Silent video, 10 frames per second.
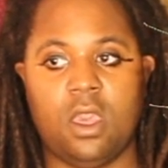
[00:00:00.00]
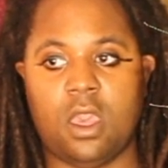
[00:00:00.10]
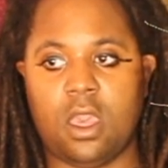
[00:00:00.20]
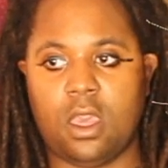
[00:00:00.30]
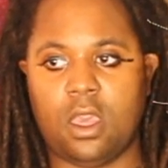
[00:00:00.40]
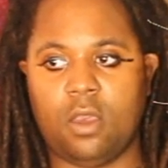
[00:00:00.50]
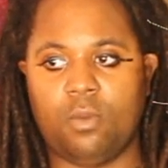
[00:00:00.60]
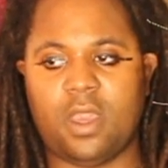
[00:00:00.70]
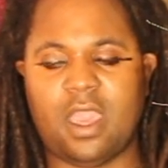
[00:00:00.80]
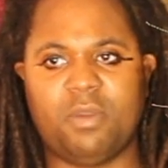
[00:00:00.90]

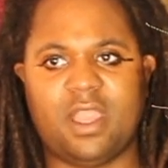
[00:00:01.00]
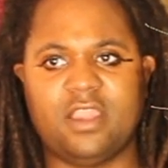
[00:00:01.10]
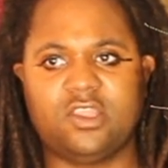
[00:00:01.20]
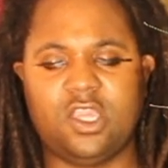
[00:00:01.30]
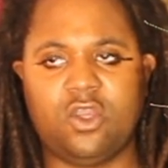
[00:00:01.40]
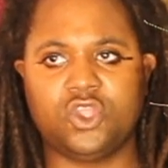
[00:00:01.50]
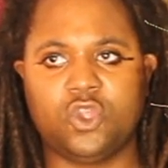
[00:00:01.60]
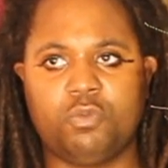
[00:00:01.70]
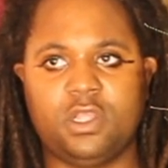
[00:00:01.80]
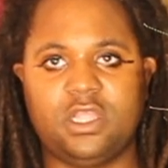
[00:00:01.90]
Um, I, I see
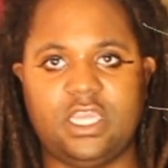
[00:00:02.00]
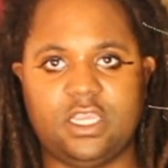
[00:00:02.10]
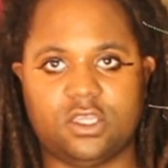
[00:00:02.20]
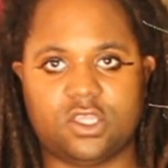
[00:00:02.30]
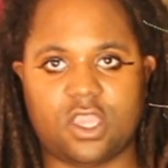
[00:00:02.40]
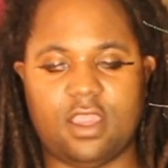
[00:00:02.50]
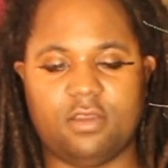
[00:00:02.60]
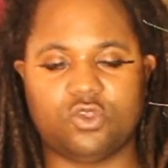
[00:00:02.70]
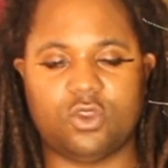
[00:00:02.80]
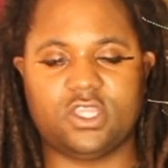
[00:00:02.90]
also police.
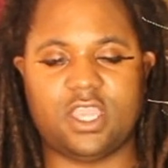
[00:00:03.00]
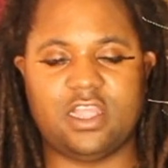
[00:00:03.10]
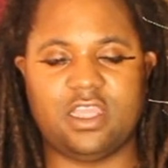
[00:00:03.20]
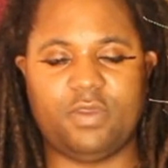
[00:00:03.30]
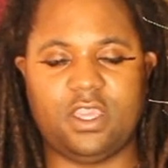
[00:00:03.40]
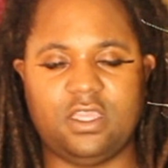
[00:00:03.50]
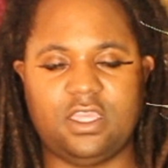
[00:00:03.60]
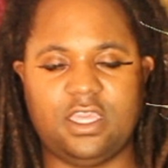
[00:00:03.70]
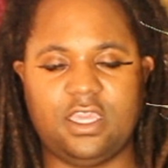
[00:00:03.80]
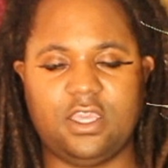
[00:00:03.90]
Uh, so I see L A P
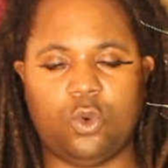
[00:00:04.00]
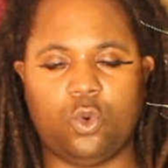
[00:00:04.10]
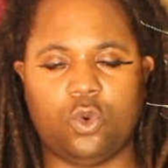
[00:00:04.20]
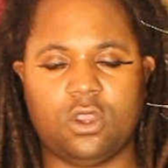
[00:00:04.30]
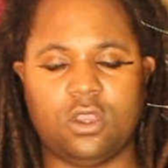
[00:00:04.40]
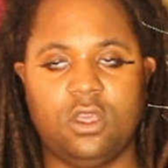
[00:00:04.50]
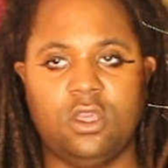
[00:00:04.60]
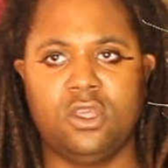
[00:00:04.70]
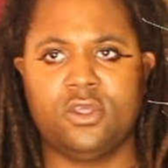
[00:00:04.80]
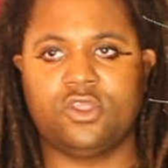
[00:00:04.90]
D or
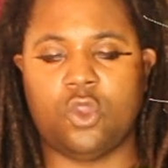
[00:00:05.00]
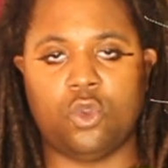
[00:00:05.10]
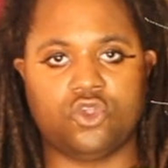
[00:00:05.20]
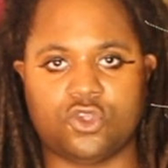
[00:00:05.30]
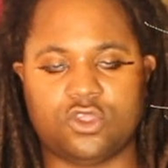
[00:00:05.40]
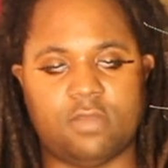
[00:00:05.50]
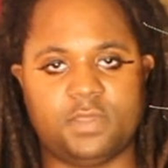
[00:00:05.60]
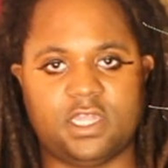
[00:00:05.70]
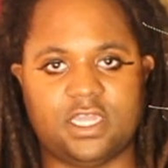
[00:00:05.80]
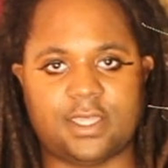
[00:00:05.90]
soldiers or
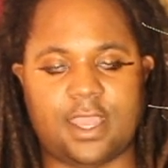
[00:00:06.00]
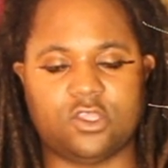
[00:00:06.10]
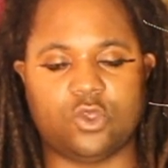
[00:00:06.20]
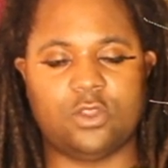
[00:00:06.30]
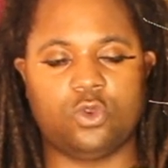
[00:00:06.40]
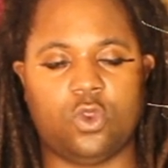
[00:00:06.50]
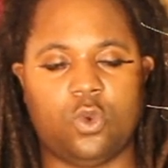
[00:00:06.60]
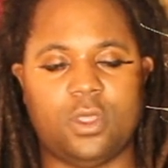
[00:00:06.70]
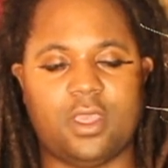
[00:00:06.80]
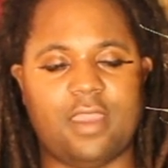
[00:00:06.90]
something like that. So I don't
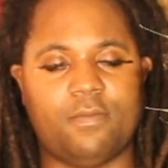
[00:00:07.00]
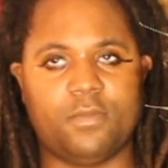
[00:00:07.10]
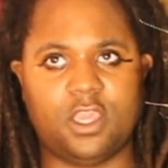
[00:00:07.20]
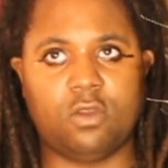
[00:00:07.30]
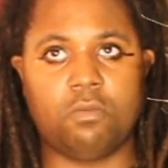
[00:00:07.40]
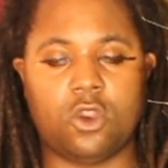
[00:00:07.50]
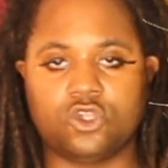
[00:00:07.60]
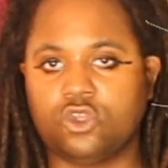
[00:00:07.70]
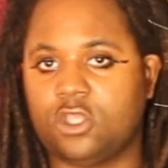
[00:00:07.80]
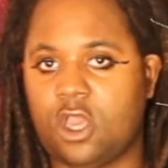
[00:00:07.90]
know. I'm hearing
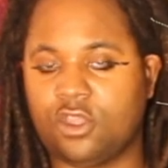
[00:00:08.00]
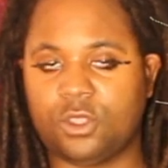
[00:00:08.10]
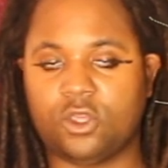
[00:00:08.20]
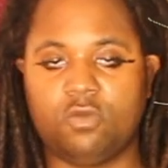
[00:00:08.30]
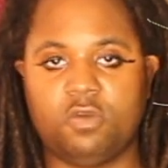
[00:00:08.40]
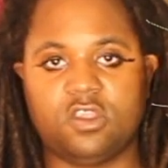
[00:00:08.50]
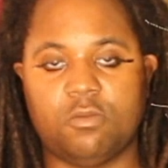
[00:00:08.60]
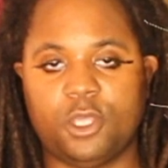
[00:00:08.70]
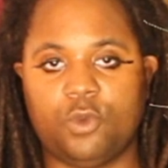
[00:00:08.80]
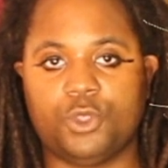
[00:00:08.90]
martial law, so there could be
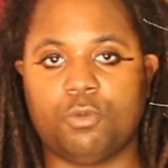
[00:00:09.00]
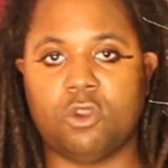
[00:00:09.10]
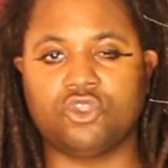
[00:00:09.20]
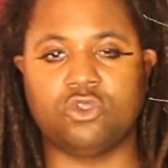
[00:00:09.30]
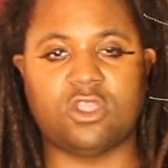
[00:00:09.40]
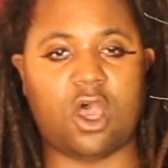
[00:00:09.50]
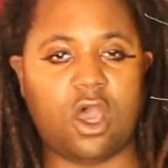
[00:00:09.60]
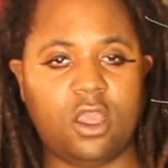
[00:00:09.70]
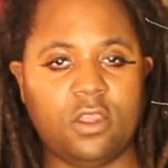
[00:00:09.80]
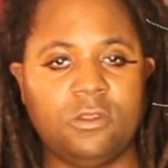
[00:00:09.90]
something with martial
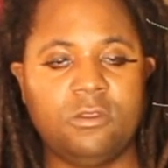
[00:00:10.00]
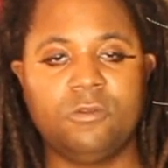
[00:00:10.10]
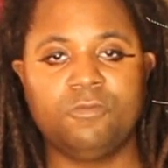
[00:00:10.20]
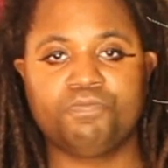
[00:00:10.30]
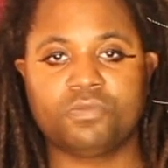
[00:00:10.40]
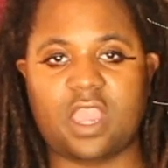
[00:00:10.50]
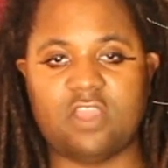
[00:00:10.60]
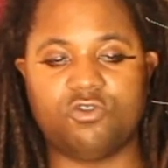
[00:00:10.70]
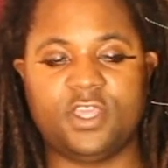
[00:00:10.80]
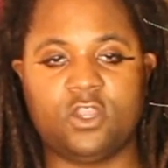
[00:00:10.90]
law. I
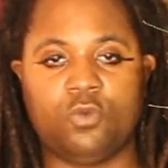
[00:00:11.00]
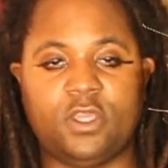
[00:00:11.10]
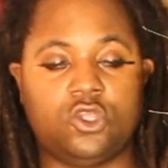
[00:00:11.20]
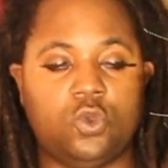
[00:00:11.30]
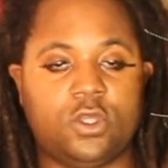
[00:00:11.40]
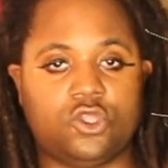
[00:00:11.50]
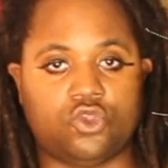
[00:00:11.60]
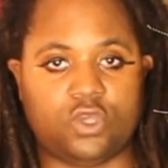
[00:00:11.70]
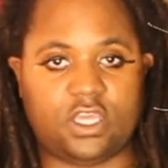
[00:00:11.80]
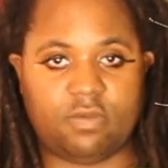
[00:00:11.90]
don't think it'll be too
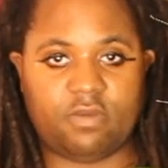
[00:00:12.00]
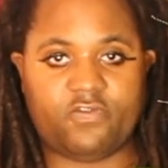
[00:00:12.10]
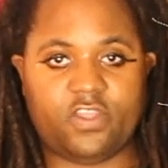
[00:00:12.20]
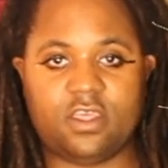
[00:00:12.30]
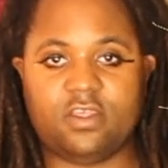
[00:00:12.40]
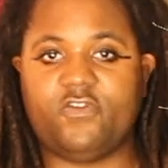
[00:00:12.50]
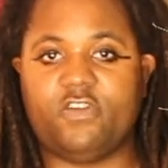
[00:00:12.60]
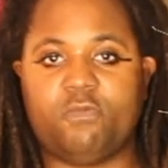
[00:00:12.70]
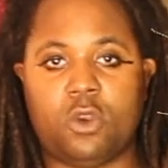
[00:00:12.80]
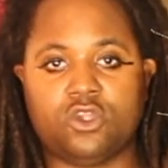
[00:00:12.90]
extreme if, if,
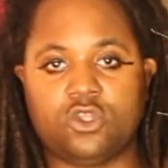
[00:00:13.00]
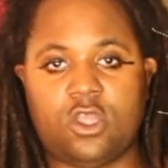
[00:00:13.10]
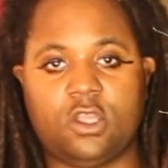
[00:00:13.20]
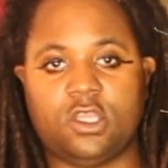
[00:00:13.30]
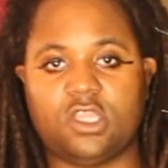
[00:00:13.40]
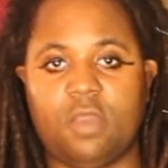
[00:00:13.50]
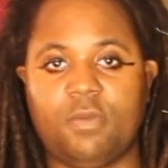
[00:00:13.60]
if martial law does